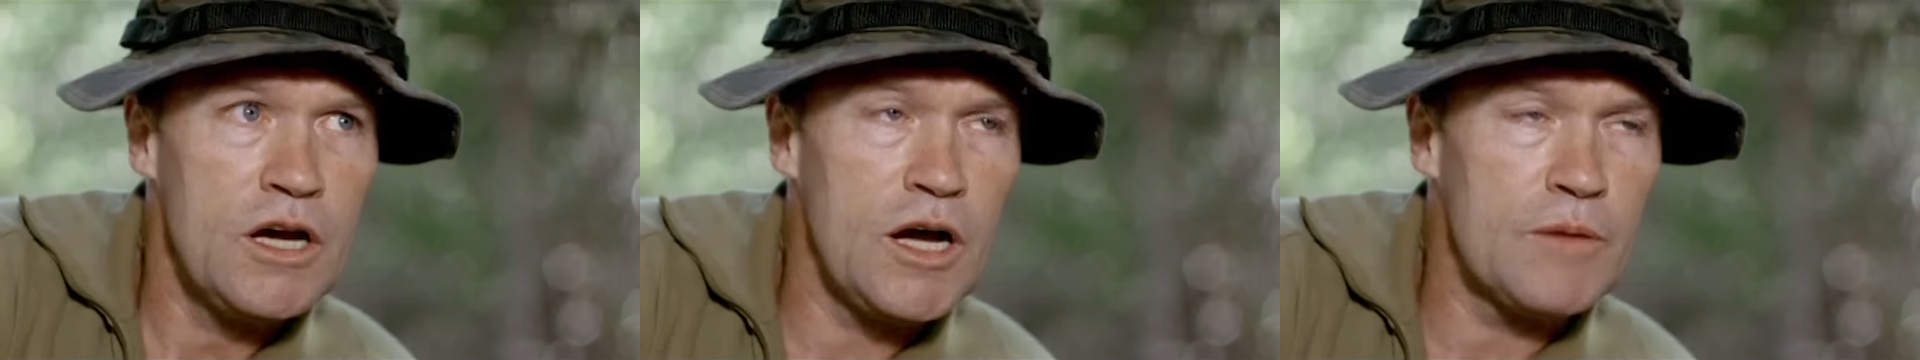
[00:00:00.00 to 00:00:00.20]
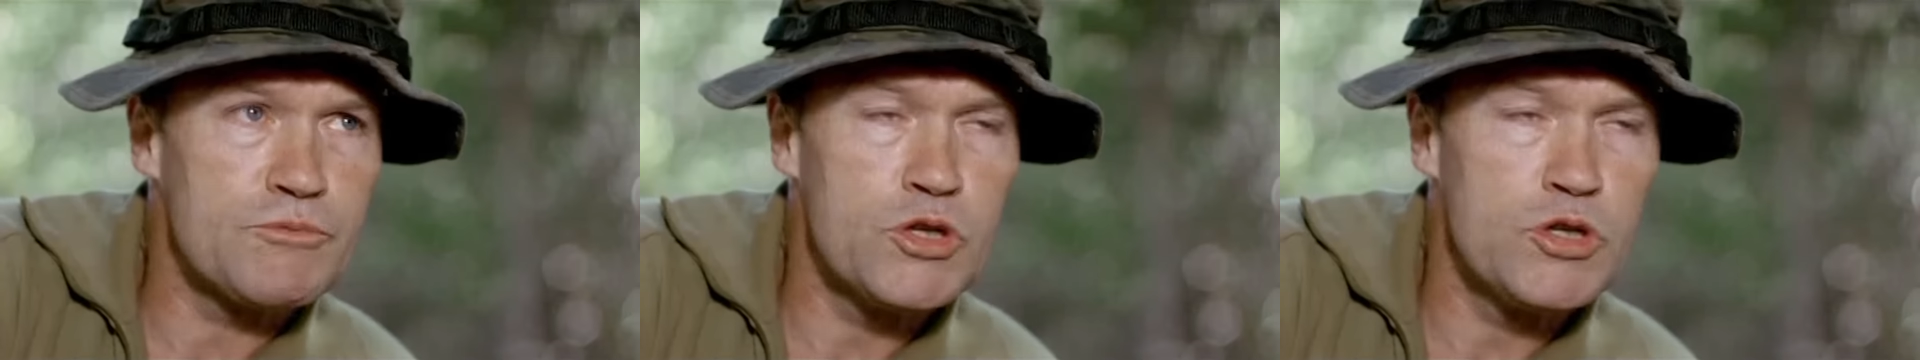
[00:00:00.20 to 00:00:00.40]

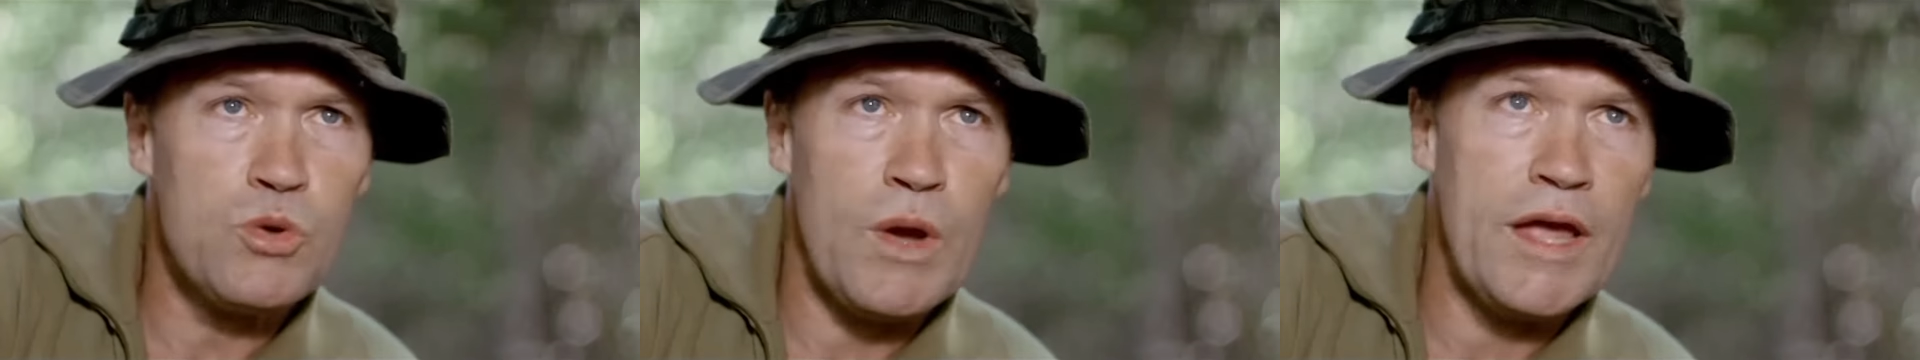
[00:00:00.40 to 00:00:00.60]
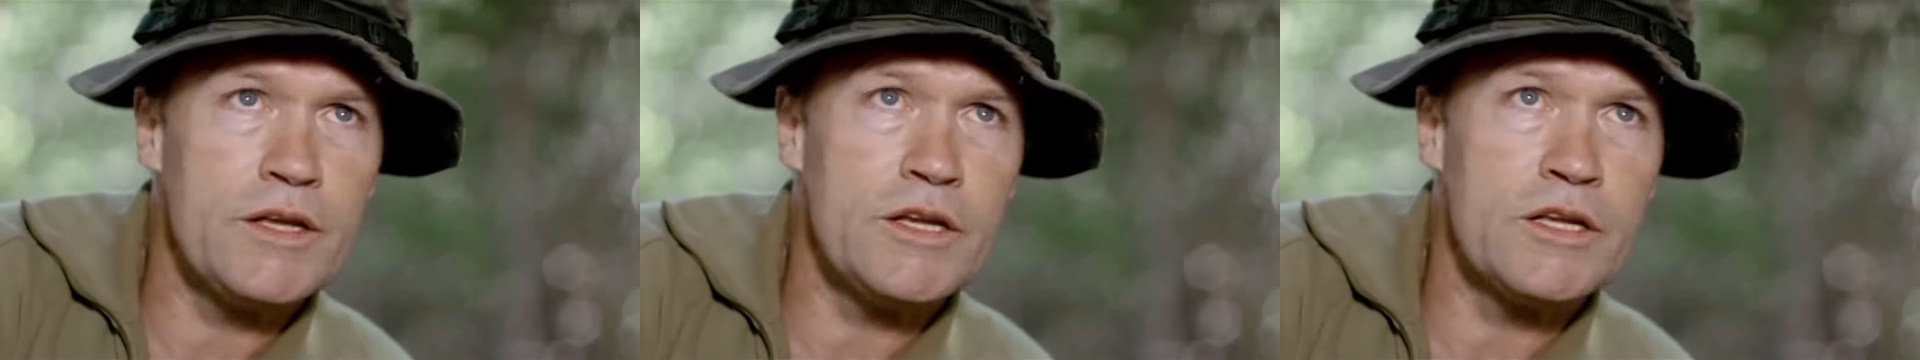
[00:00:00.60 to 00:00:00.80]
and kill
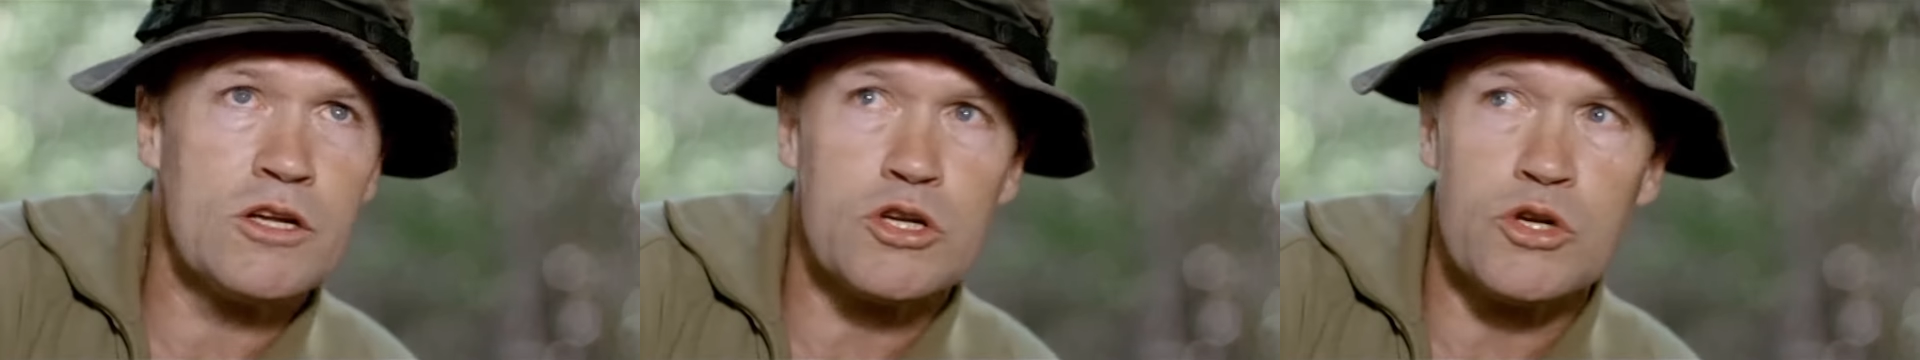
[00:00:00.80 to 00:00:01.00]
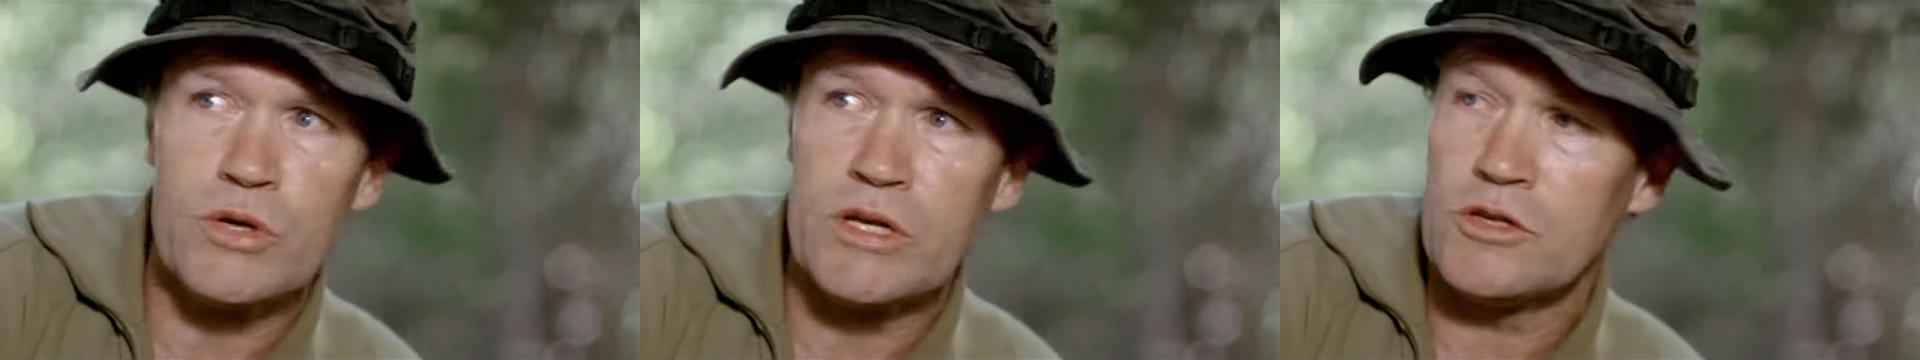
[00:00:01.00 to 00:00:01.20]
whatever
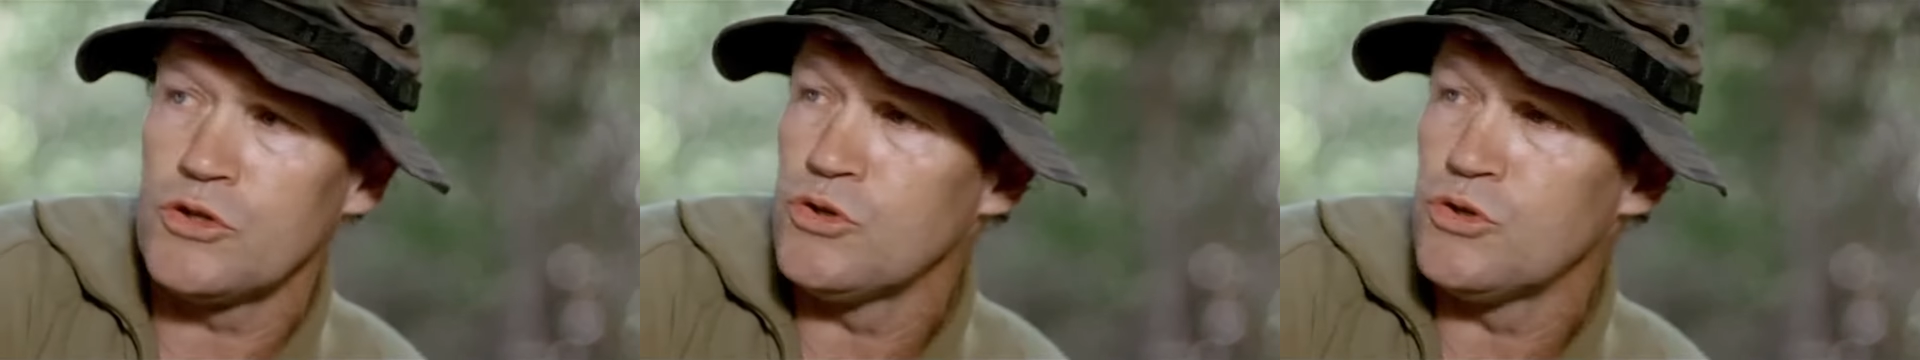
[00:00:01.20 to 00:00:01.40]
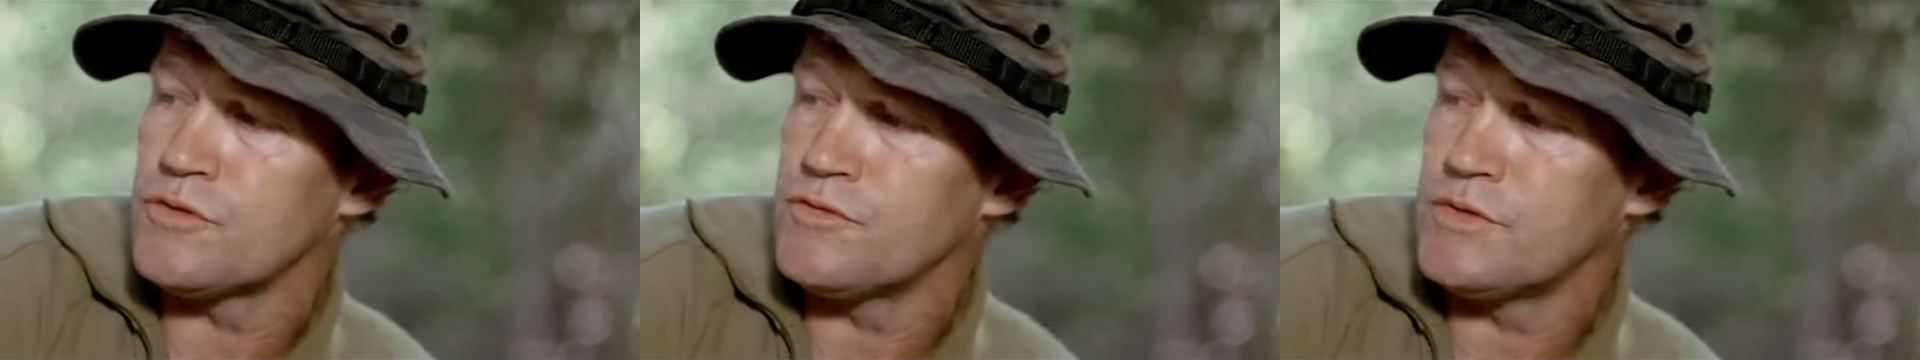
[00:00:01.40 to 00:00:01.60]
that guy
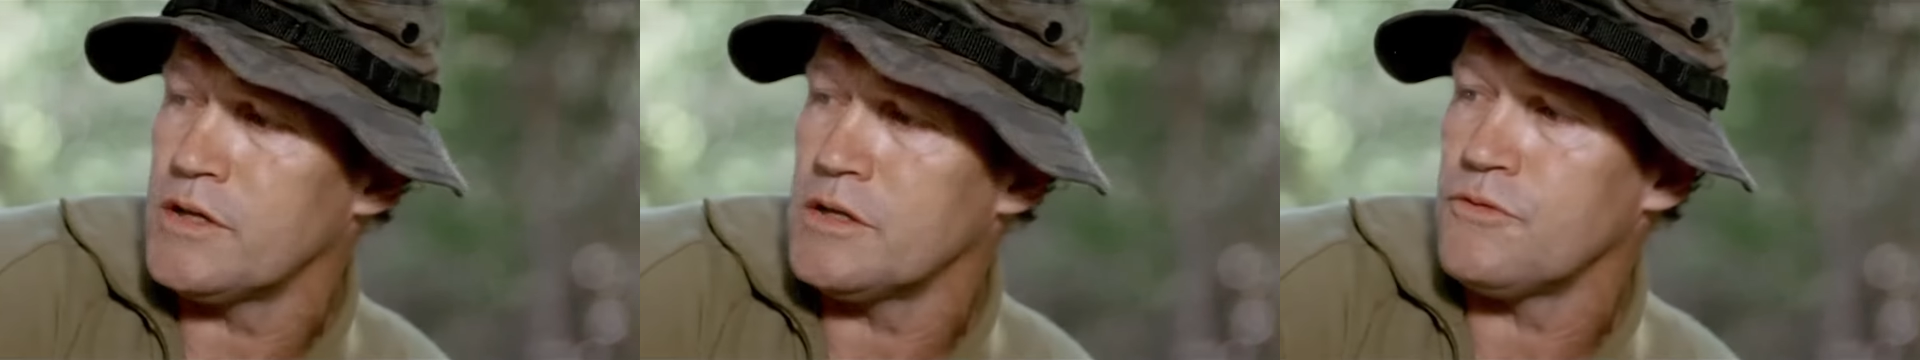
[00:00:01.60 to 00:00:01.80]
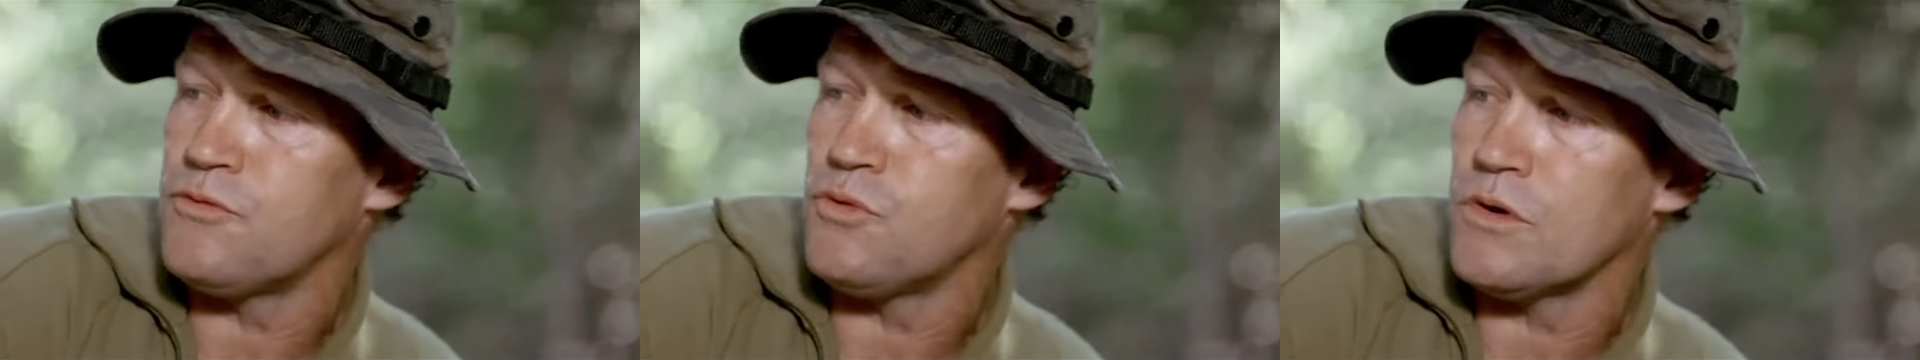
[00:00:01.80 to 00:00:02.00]
was
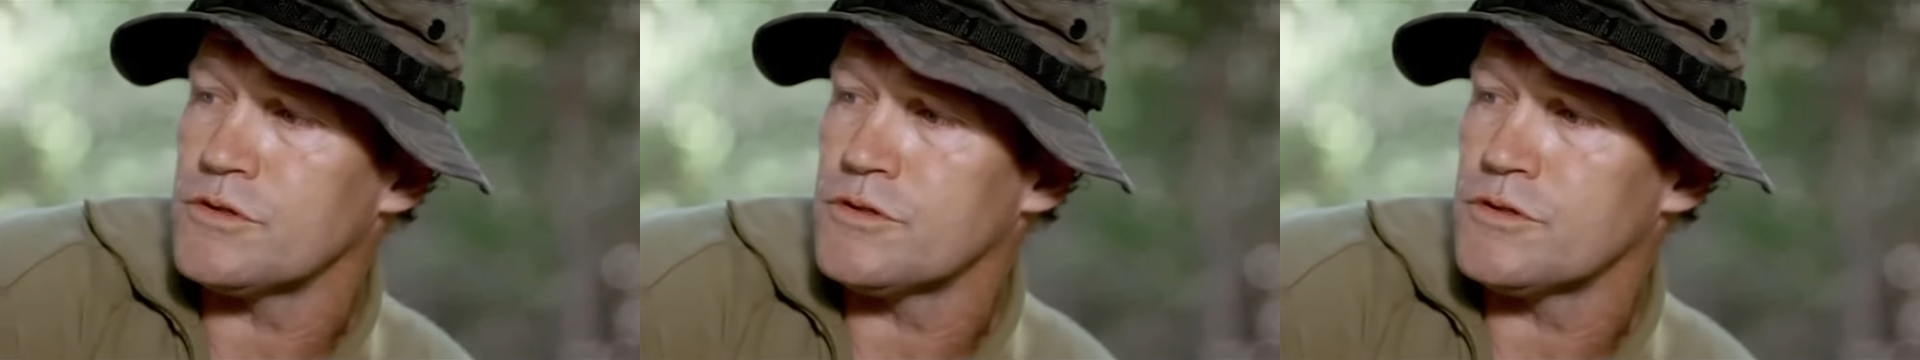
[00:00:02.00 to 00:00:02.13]
talking about.